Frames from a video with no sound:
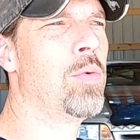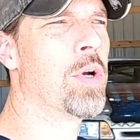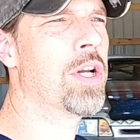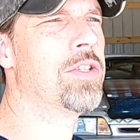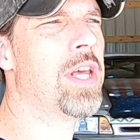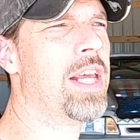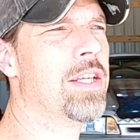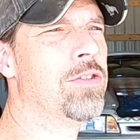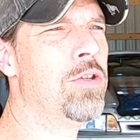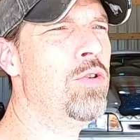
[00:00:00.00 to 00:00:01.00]
we're gonna take
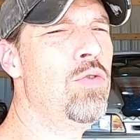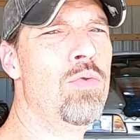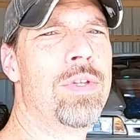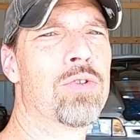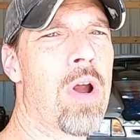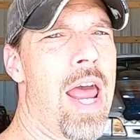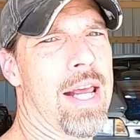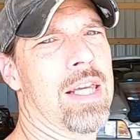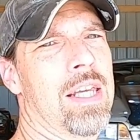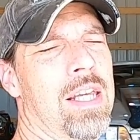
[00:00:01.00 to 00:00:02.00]
it to the
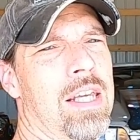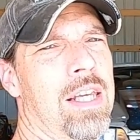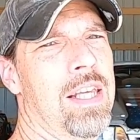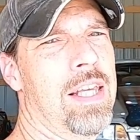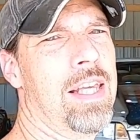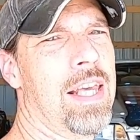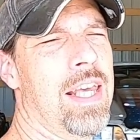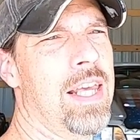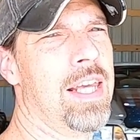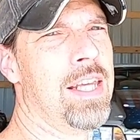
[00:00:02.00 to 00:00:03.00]
track
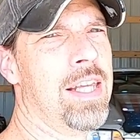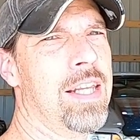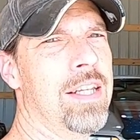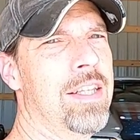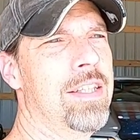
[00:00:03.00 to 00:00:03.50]
and